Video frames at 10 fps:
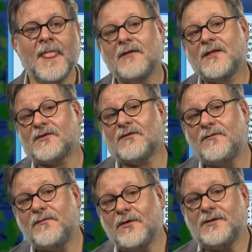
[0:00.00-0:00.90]
There's a
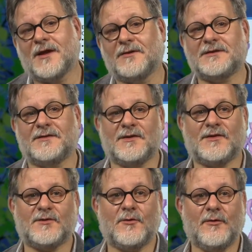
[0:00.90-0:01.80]
footnote to this
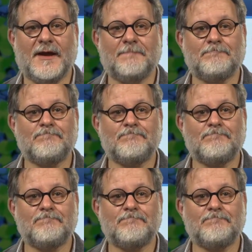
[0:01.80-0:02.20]
story.